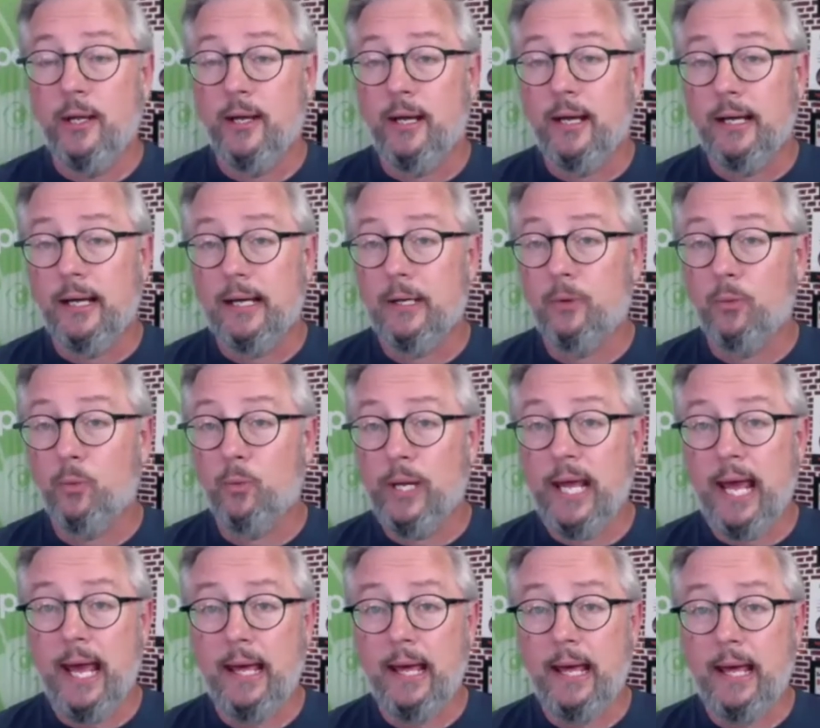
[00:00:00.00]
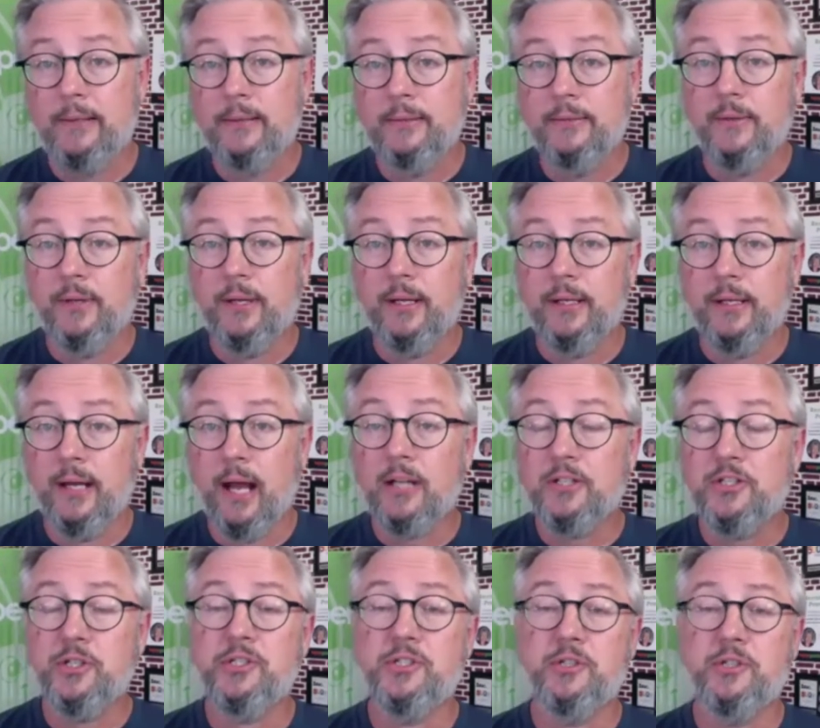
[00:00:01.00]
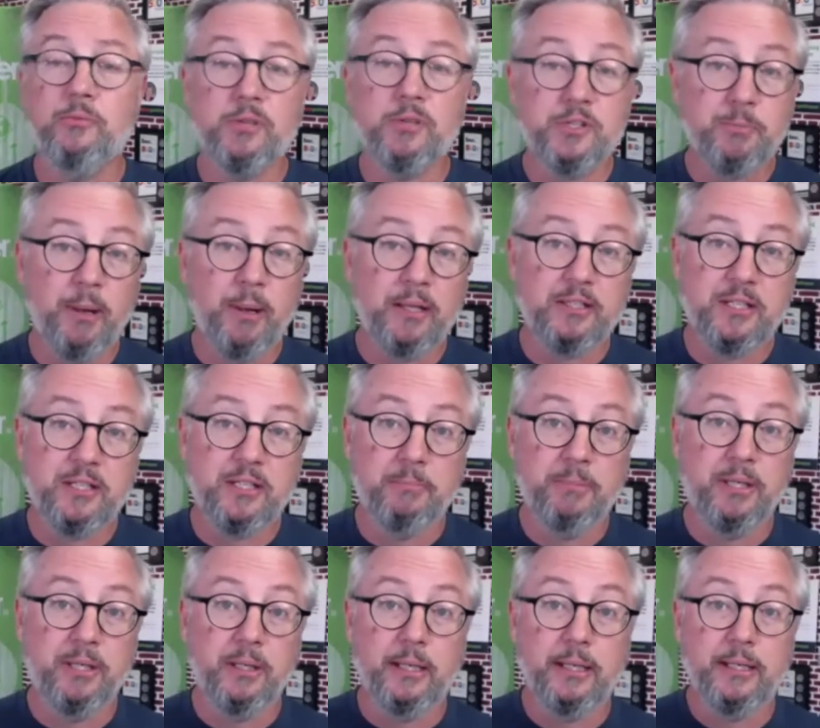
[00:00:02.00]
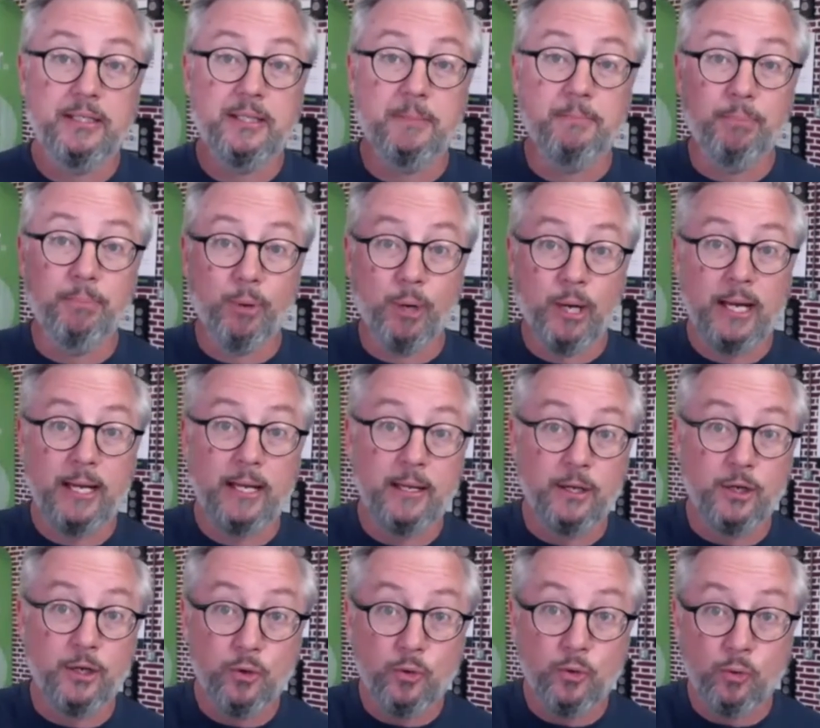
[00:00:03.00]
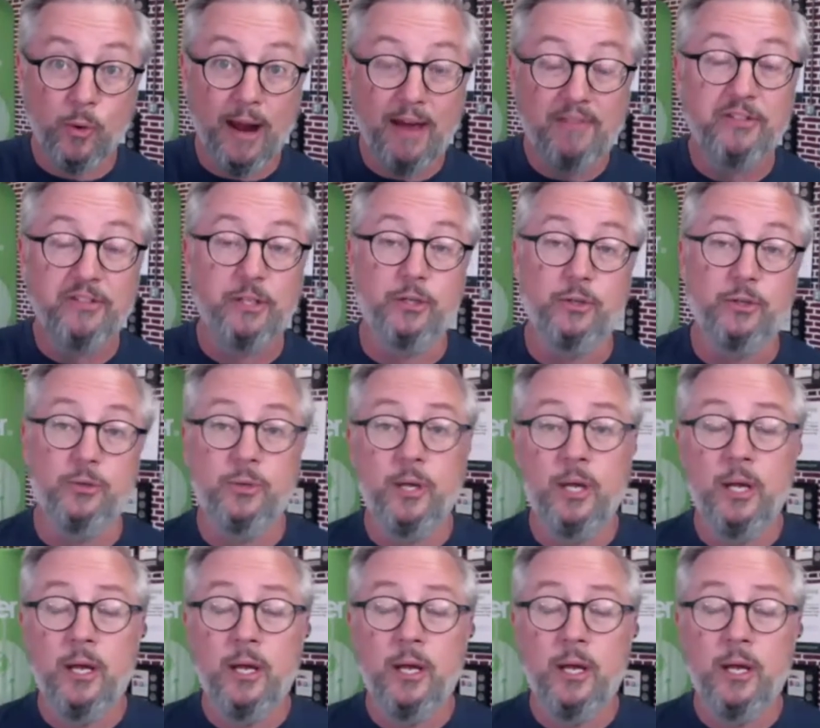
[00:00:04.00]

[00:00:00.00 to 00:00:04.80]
Uh, we had uh, not just a responsibility to bring in new revenue,